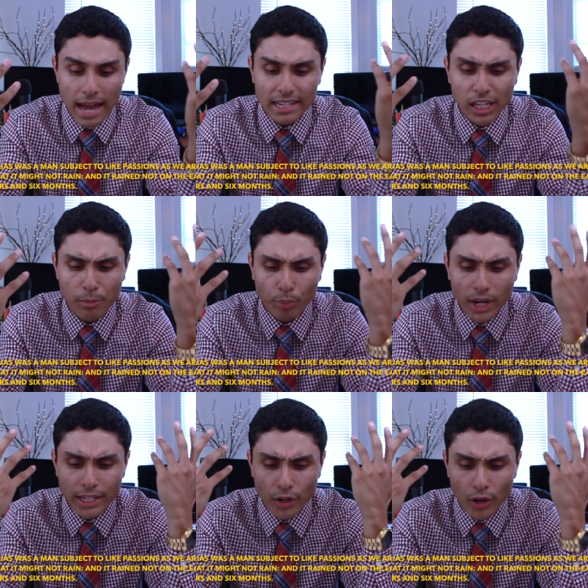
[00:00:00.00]
And he
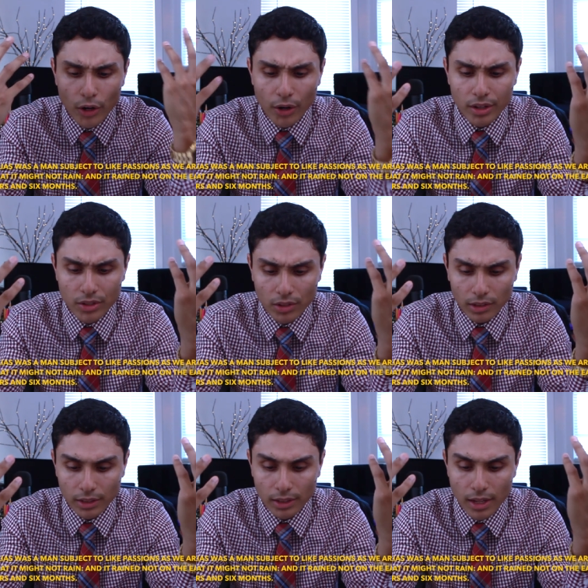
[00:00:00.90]
prayed
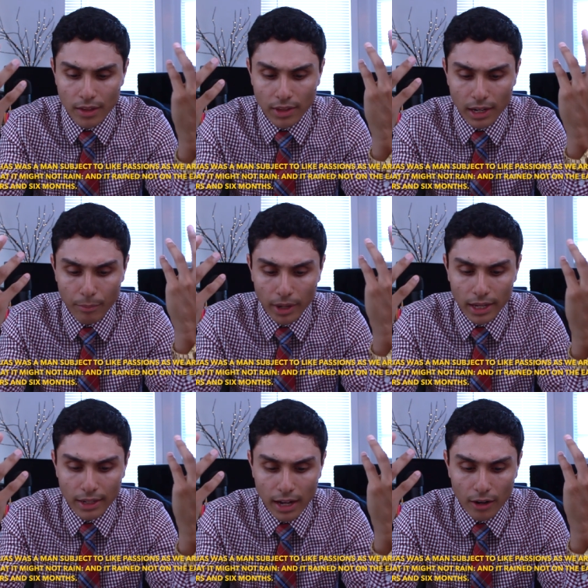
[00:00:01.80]
earnestly that it
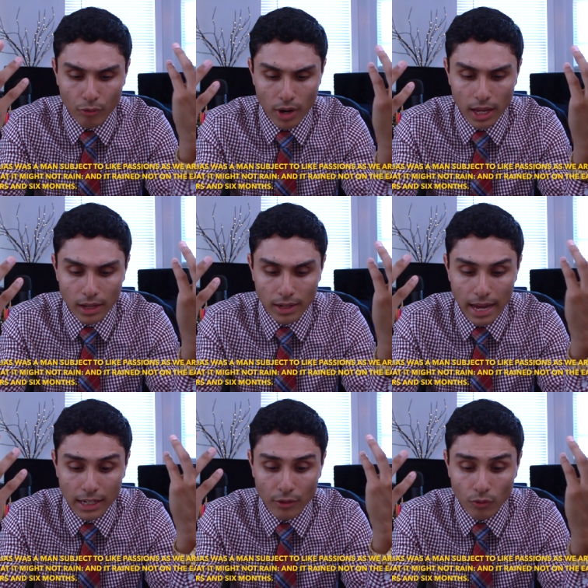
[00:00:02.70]
might not rain.
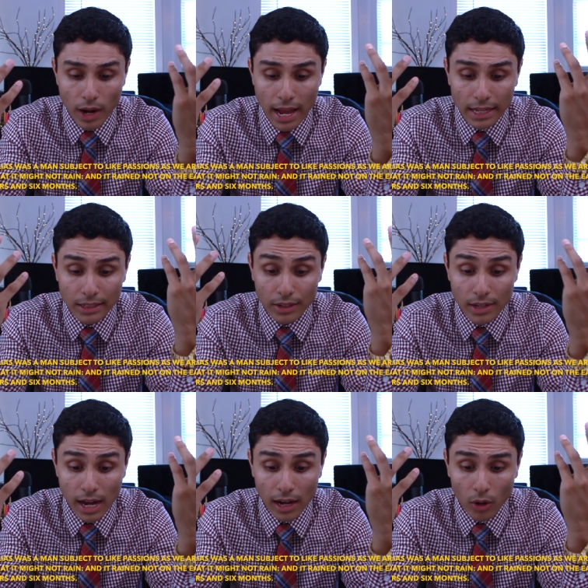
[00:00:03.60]
And it rained
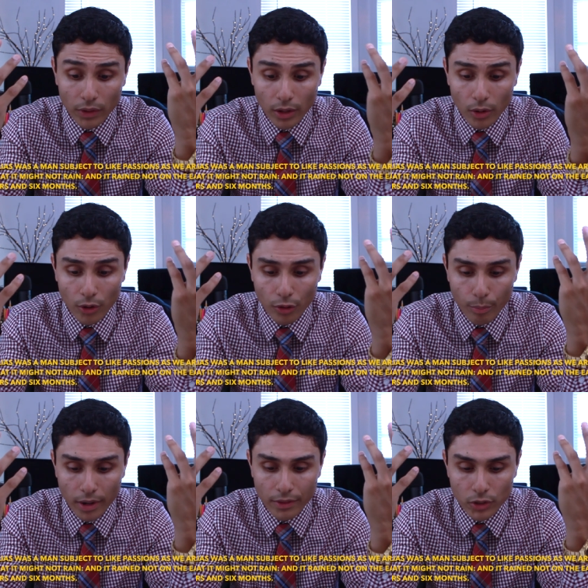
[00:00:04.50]
not on the earth
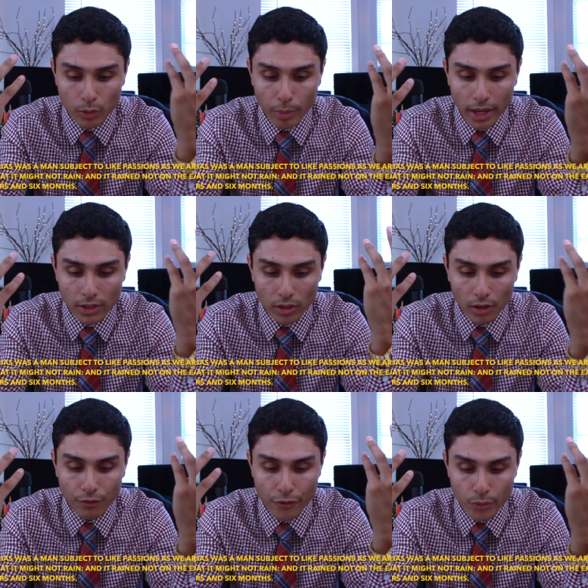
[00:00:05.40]
by the space
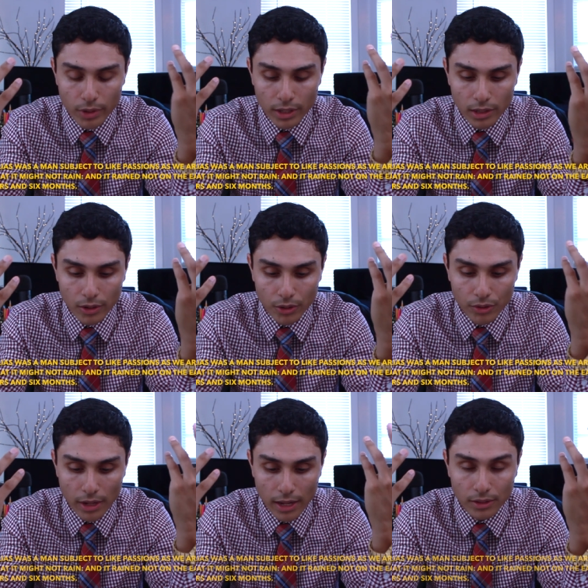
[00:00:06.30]
of three
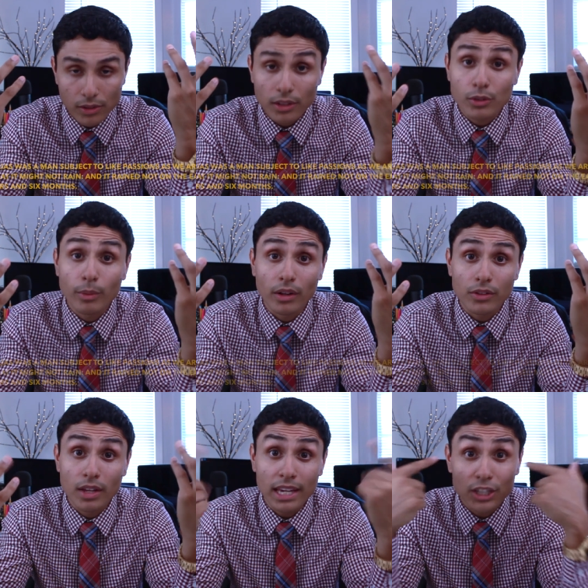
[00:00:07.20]
years and six
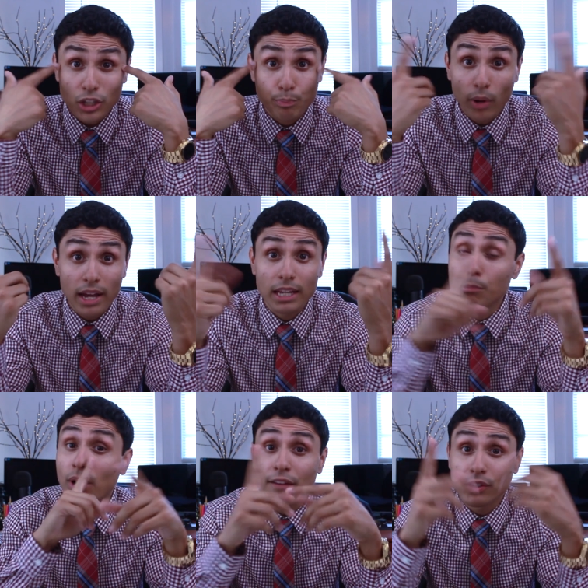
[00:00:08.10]
months. He just prayed. He
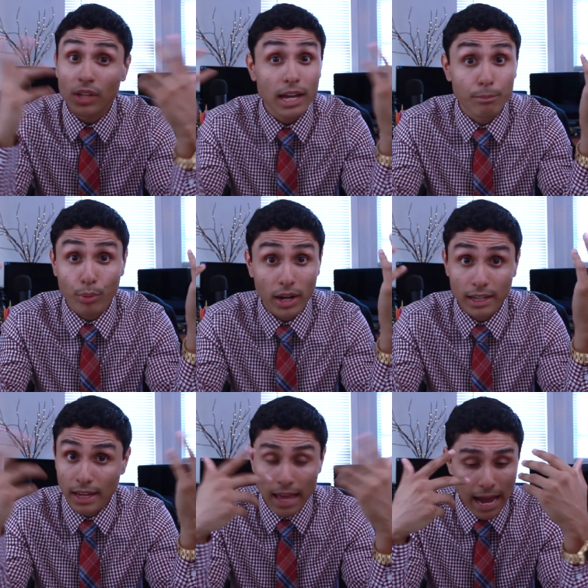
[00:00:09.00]
prophesied and
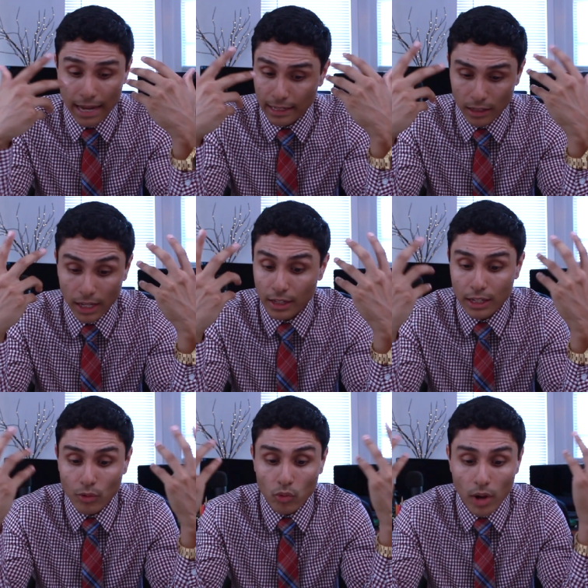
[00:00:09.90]
prayed. And it
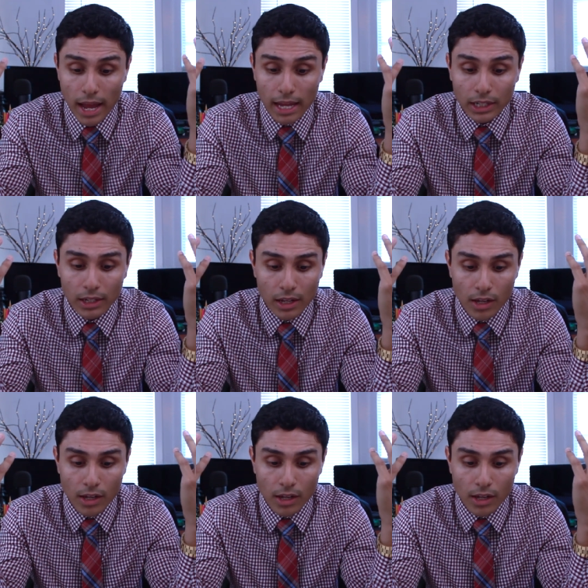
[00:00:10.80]
didn't rain